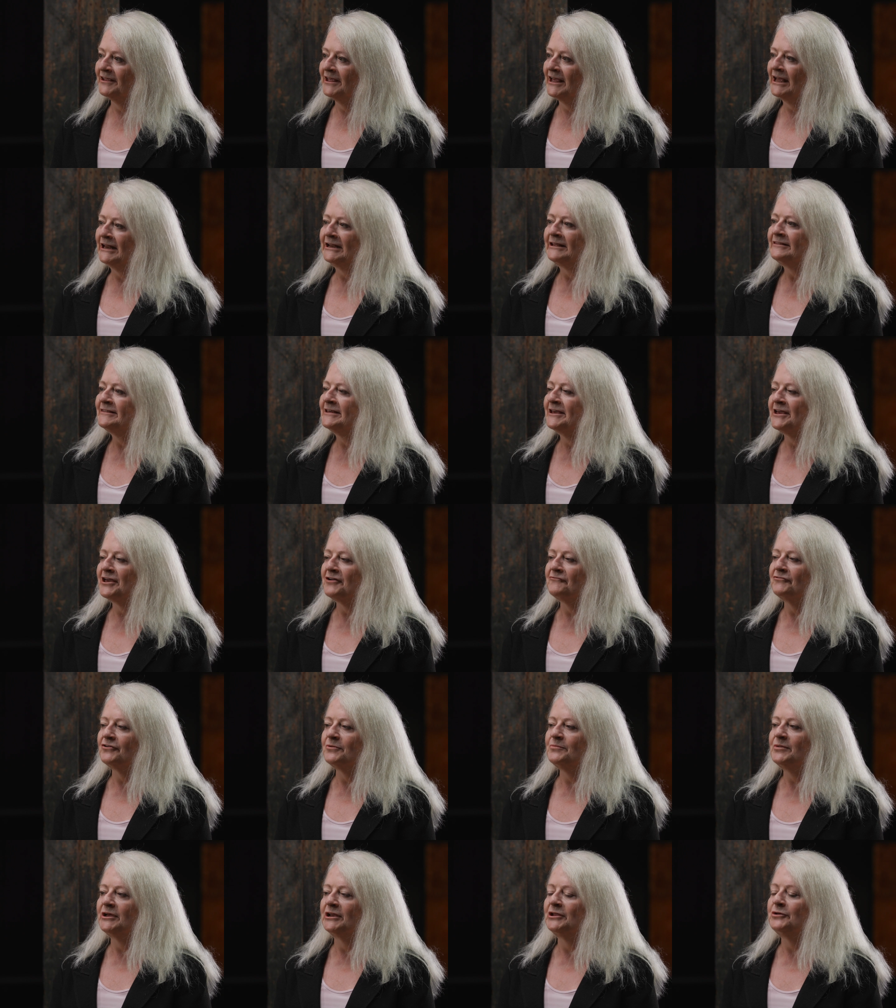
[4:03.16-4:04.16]
And I think
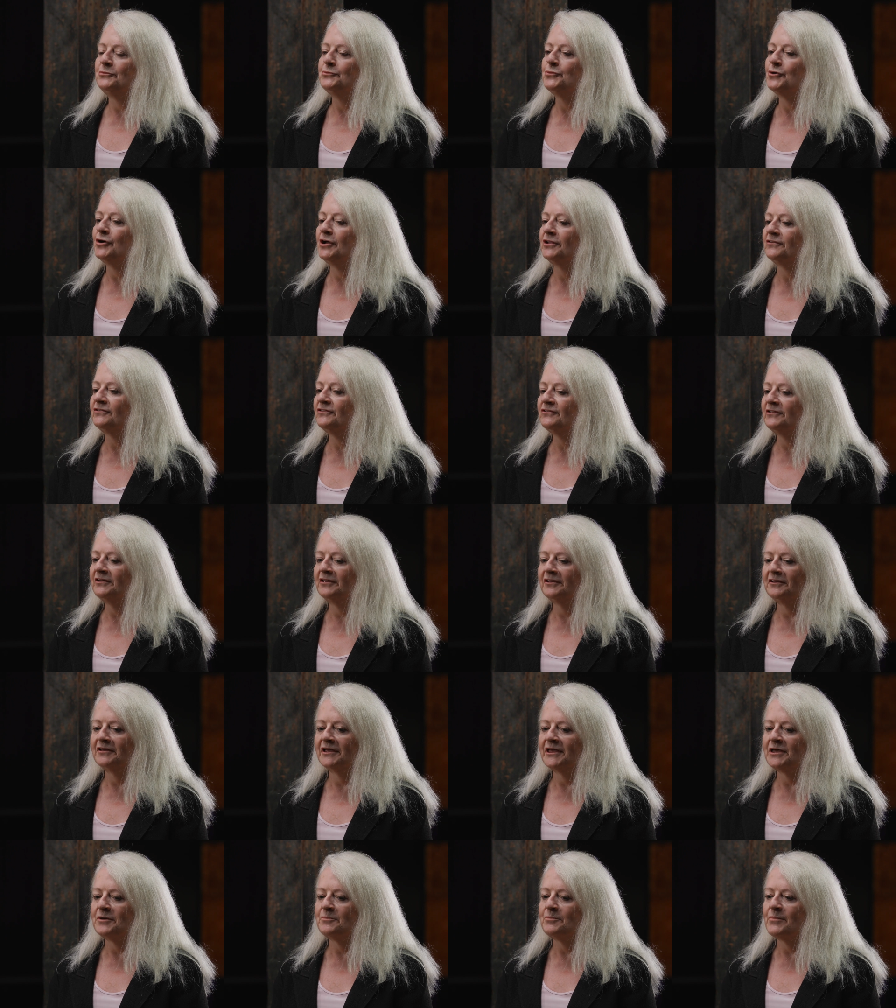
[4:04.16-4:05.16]
everybody wants to
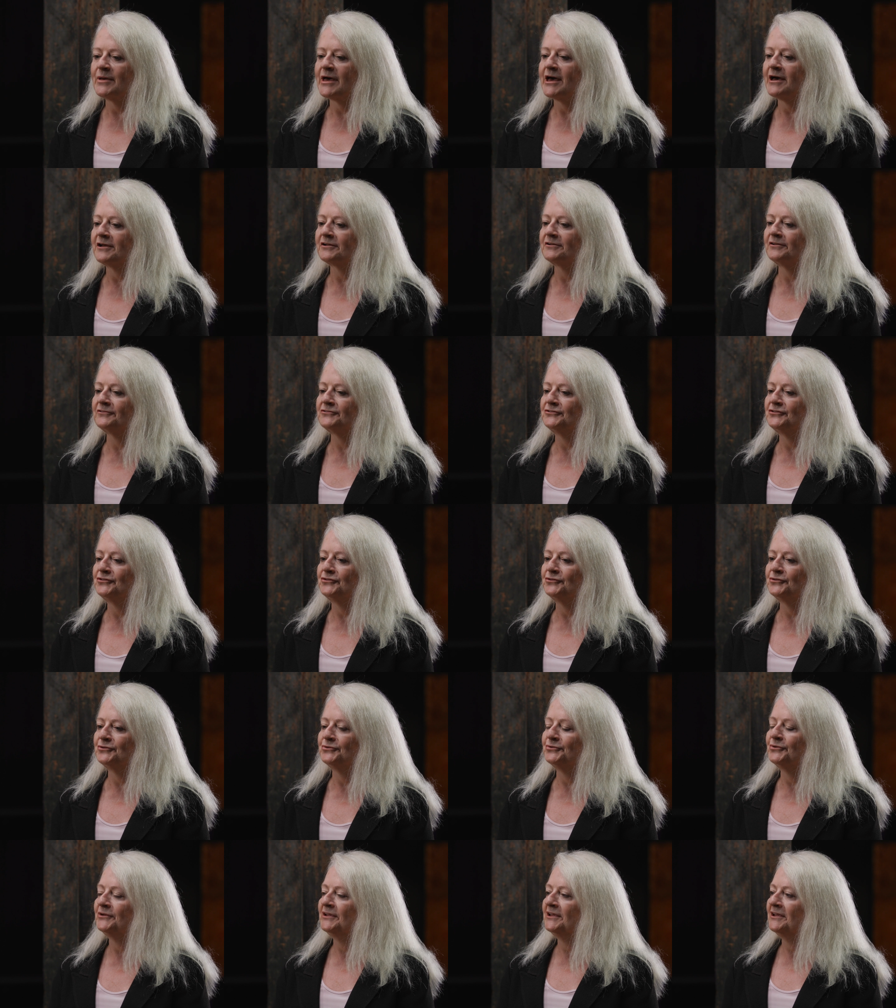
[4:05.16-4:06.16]
get back
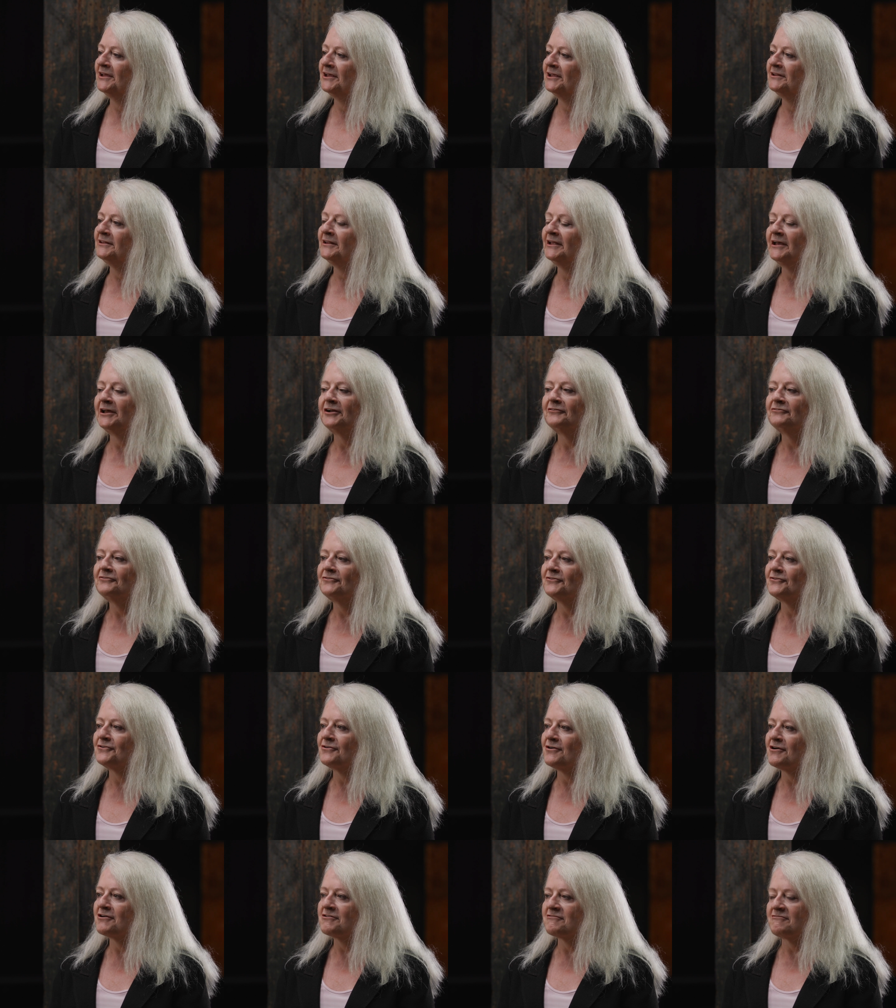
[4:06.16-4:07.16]
to Atlanta for
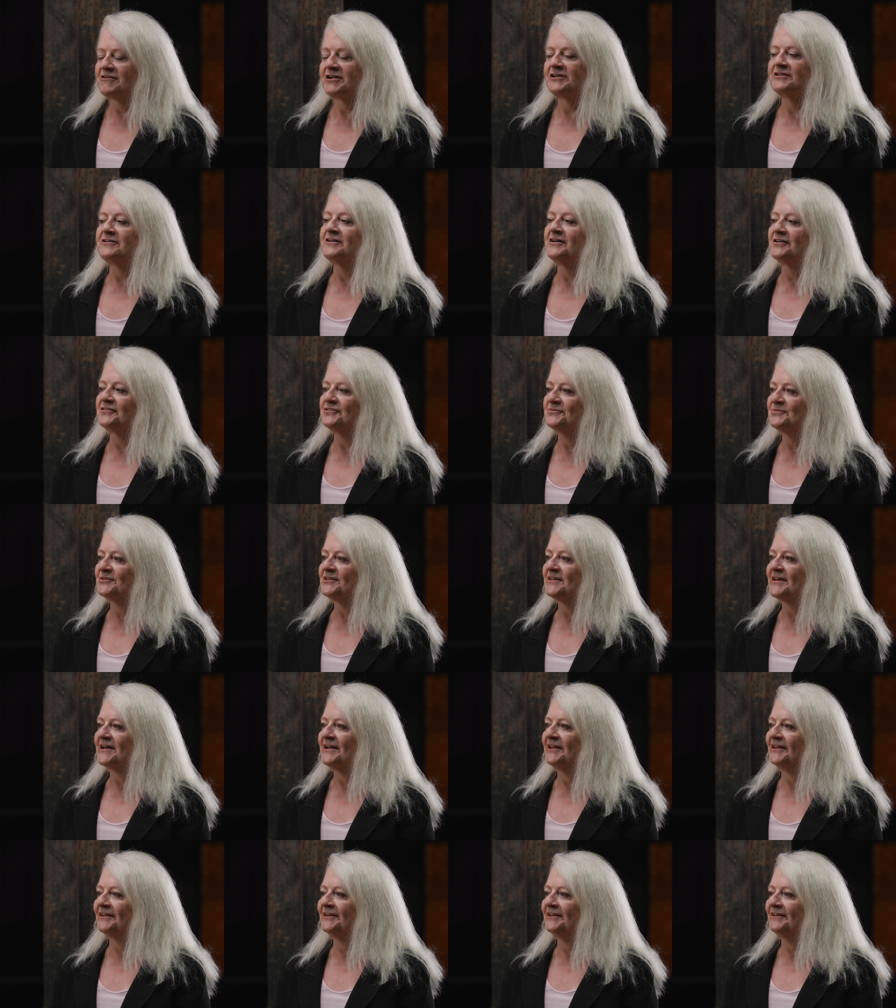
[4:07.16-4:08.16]
our great
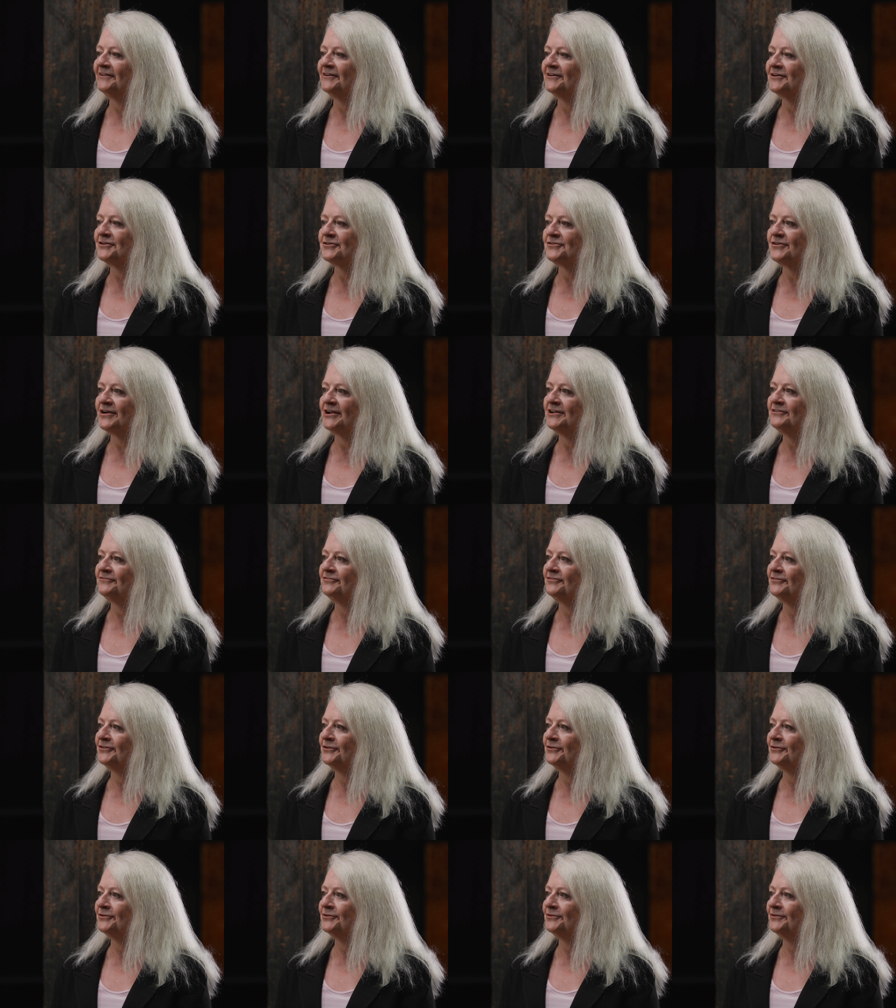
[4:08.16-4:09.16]
hospitality, our great
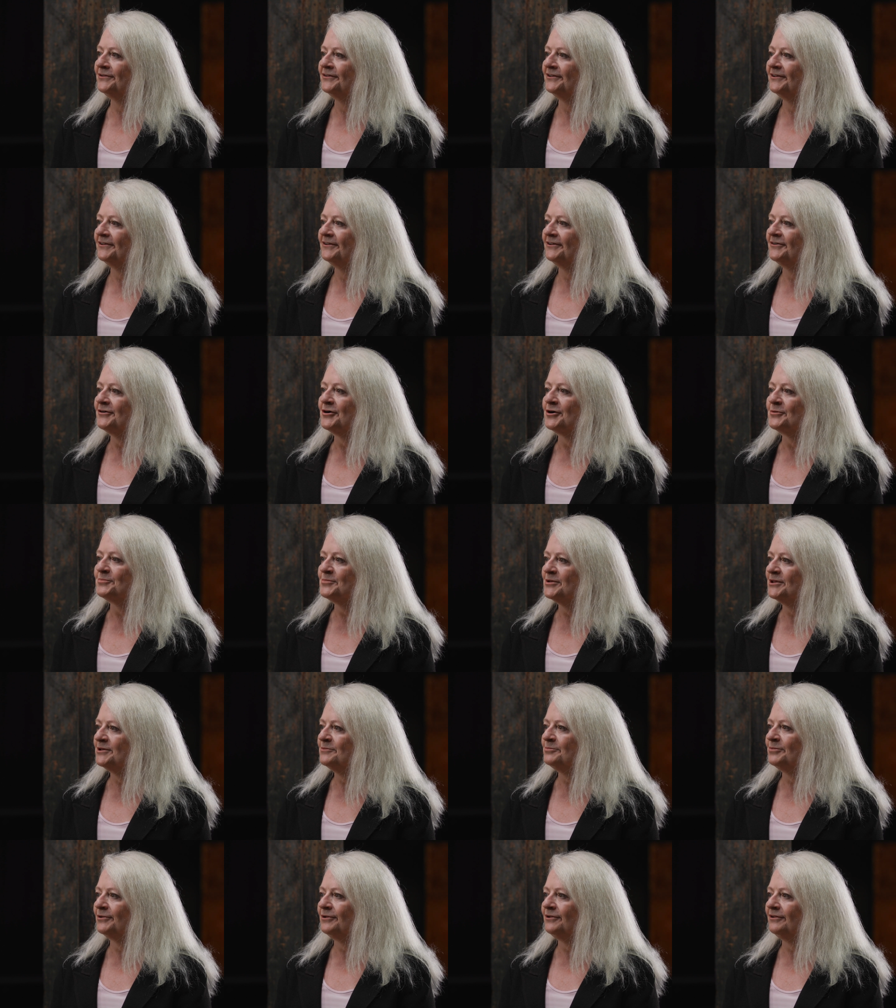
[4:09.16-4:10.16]
food, our
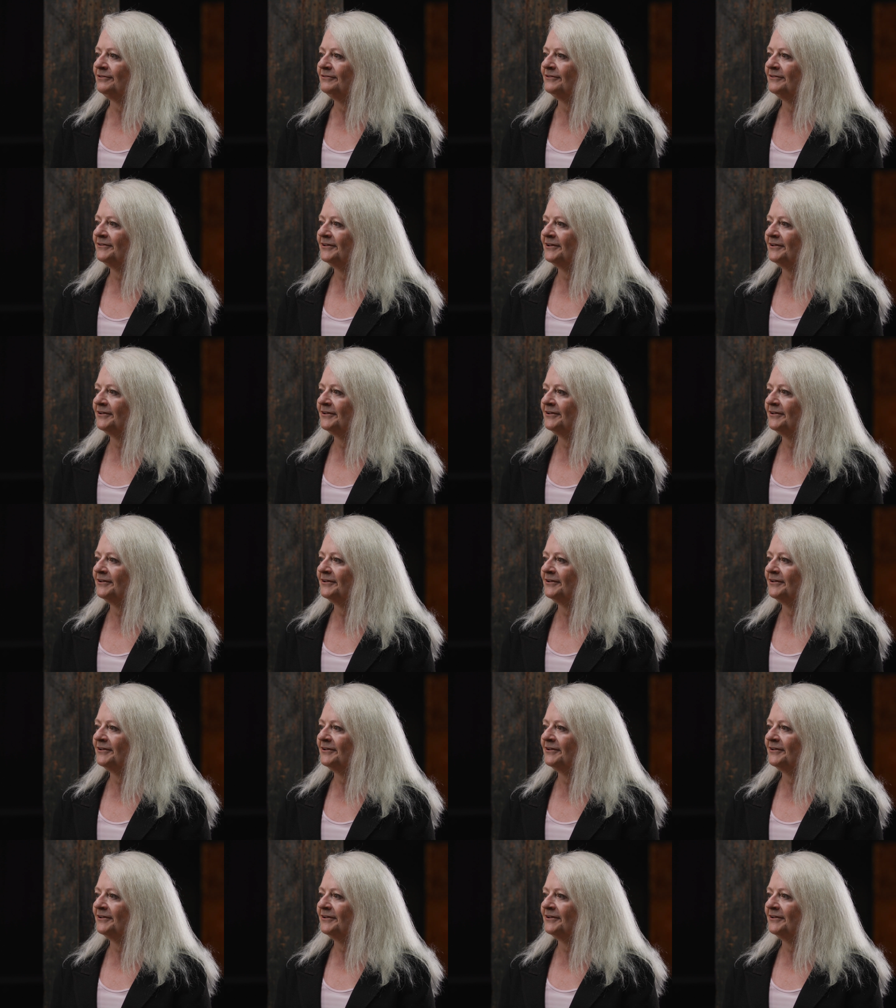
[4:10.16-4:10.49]
people.